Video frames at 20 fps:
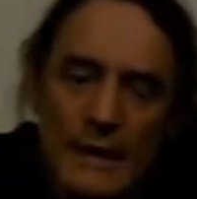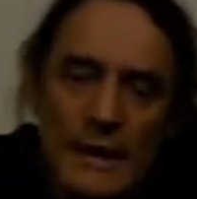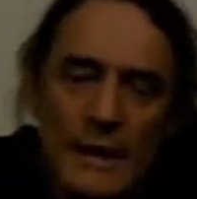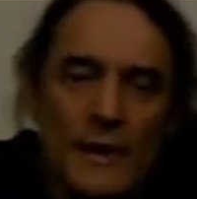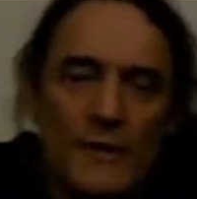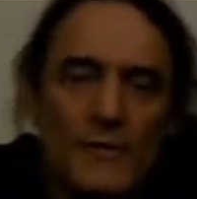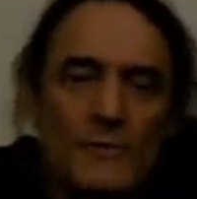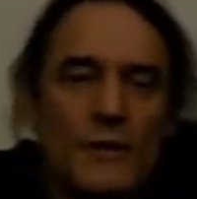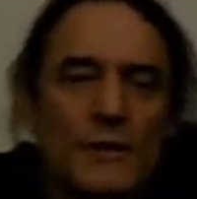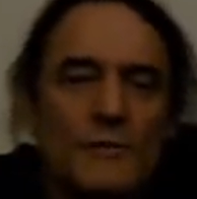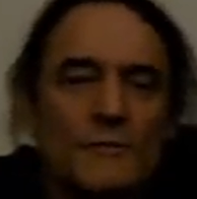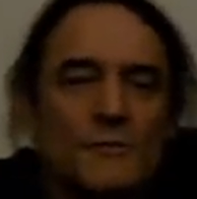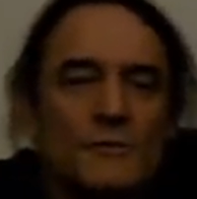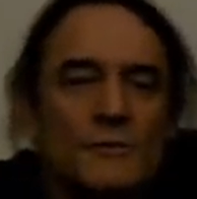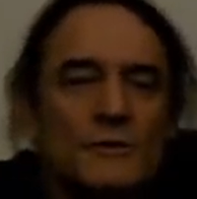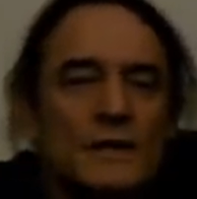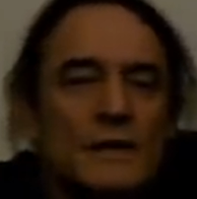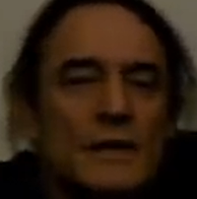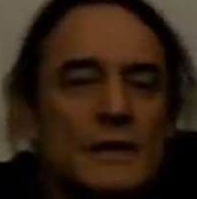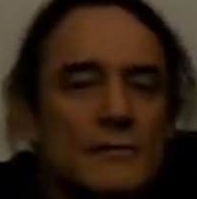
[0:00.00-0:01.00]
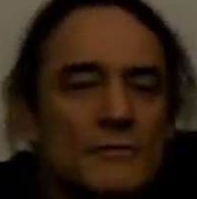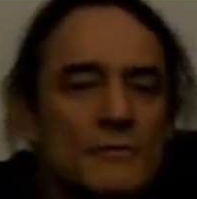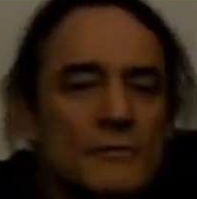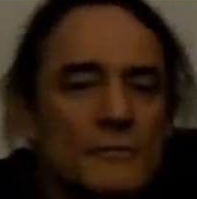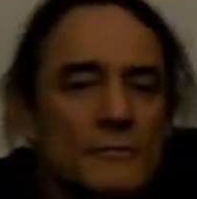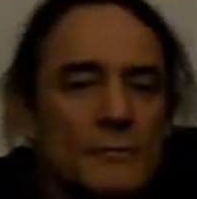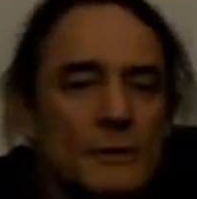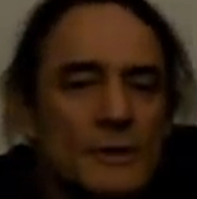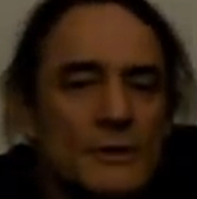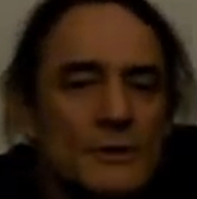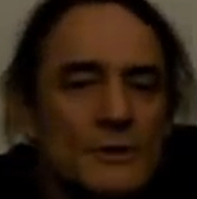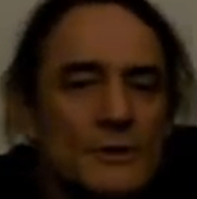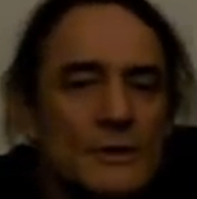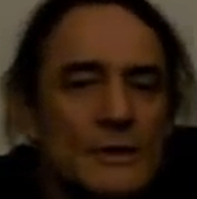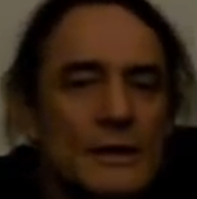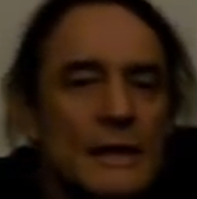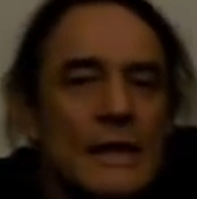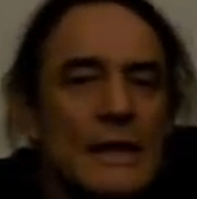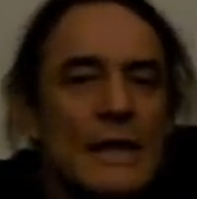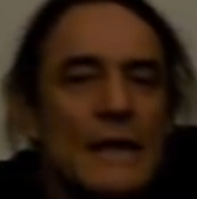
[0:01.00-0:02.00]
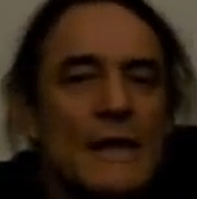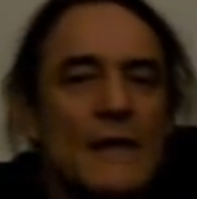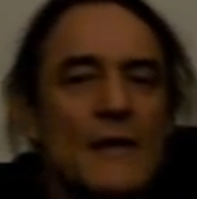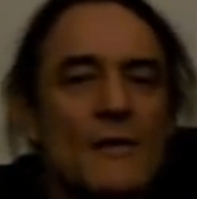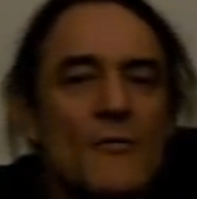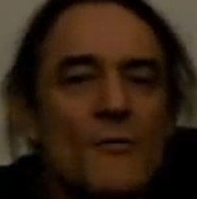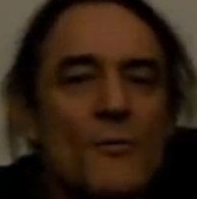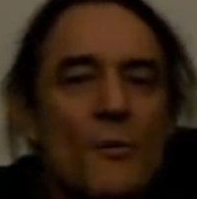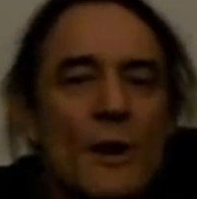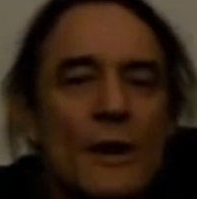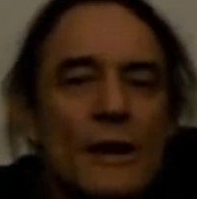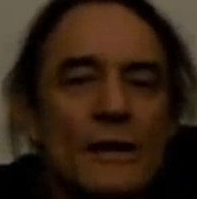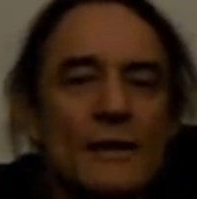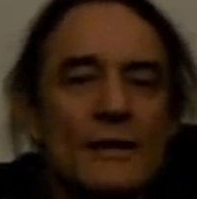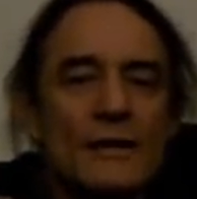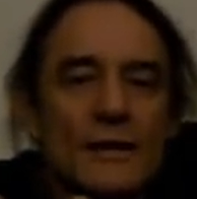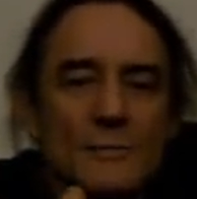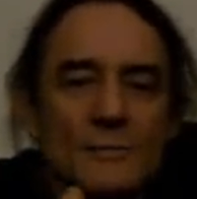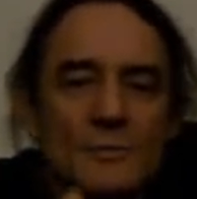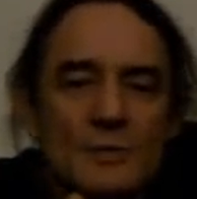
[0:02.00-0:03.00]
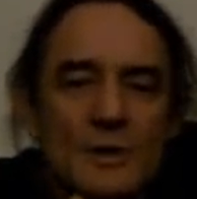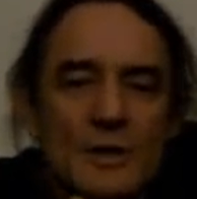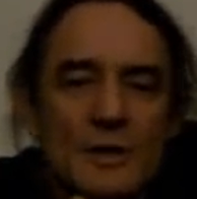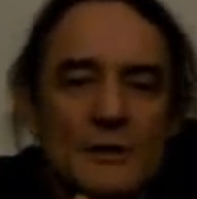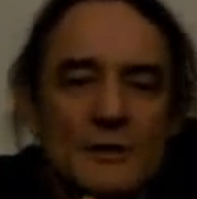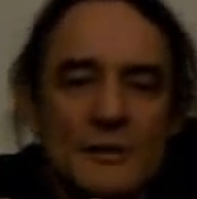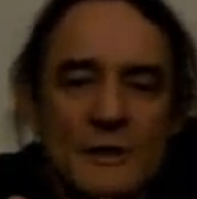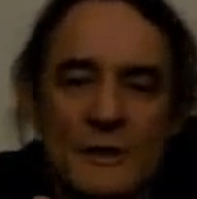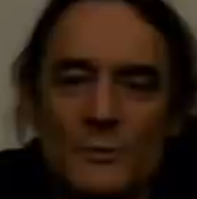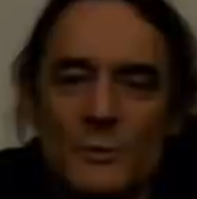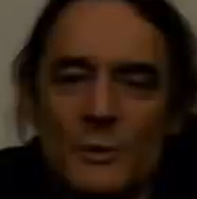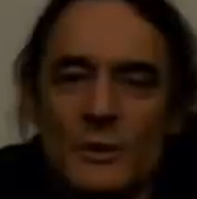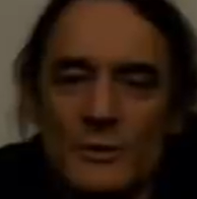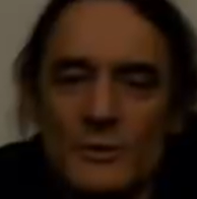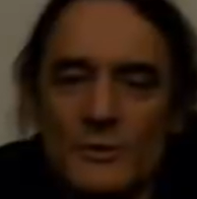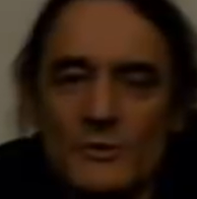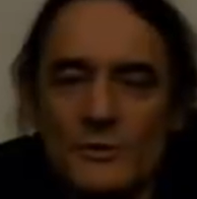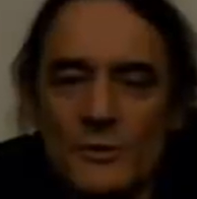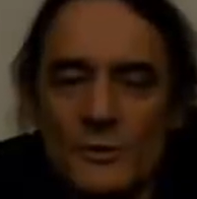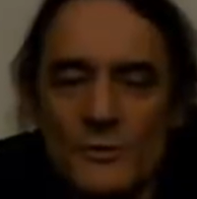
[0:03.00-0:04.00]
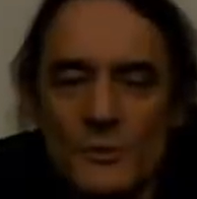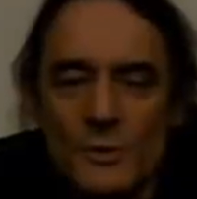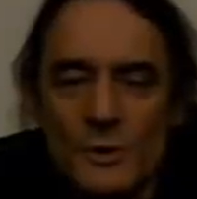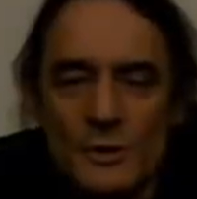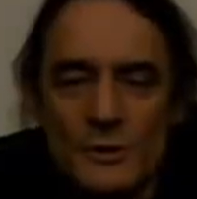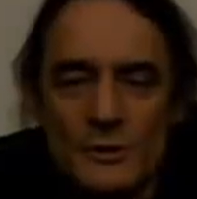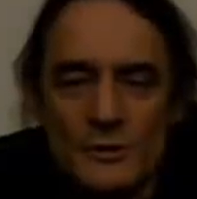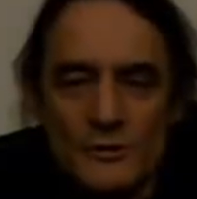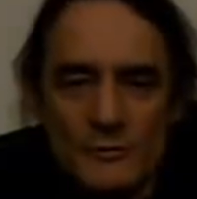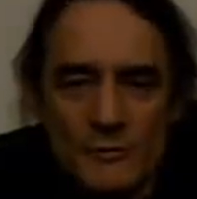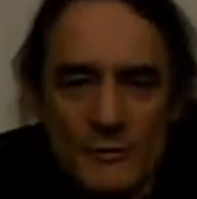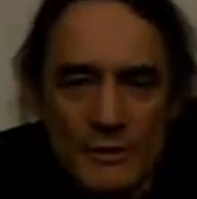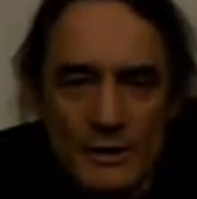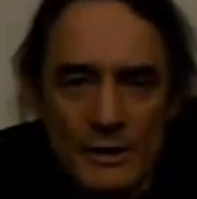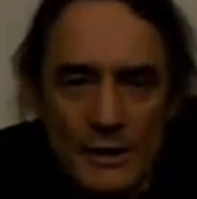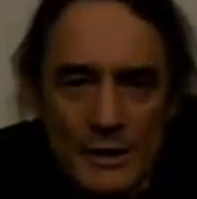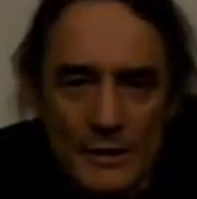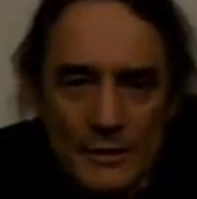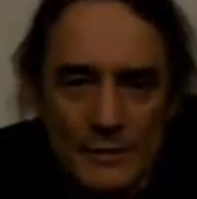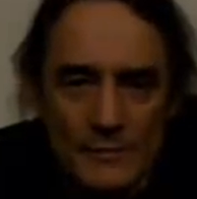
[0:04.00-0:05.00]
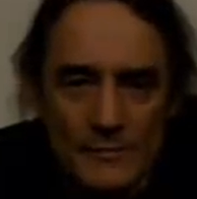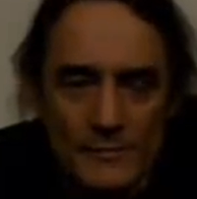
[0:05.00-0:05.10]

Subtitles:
and therefore it's information when it comes out that we do not want to feel now.